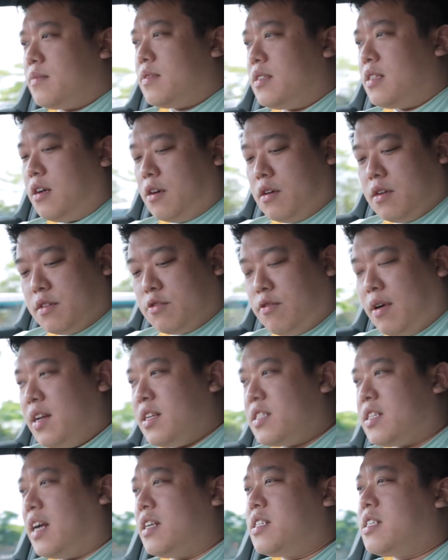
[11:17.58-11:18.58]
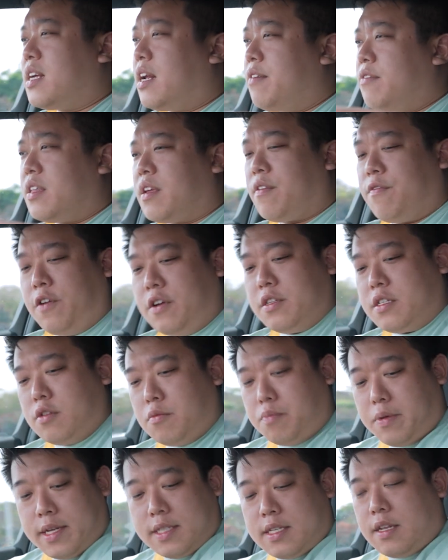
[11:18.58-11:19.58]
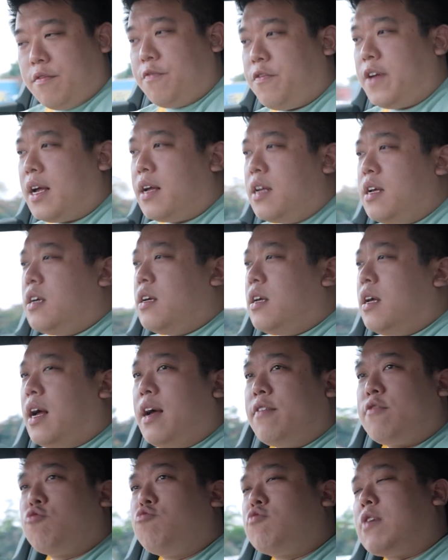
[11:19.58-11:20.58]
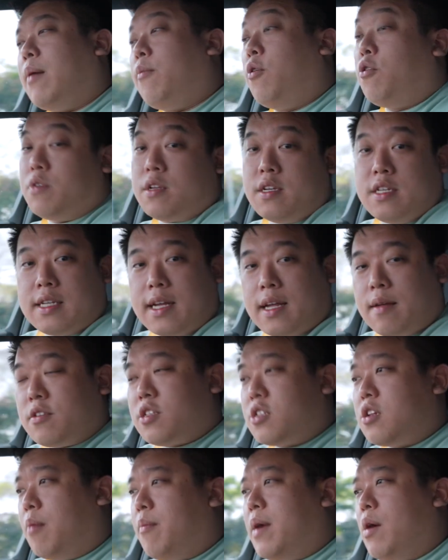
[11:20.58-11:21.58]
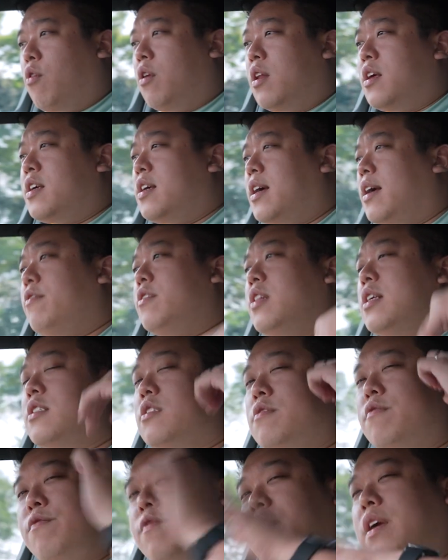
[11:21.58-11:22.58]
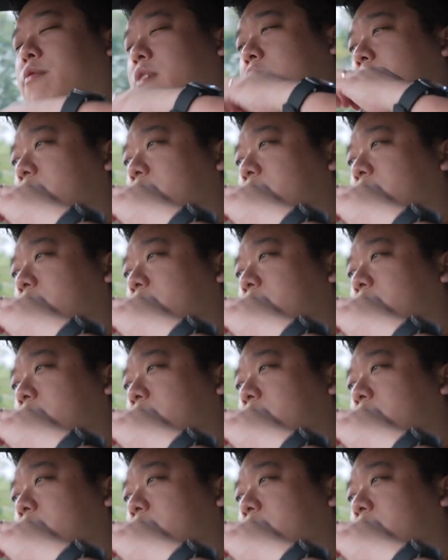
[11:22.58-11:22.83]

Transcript: your wireless charging, everything falls into place. In fact, I have two cup holders. I can slot my wallet here. Everything's very well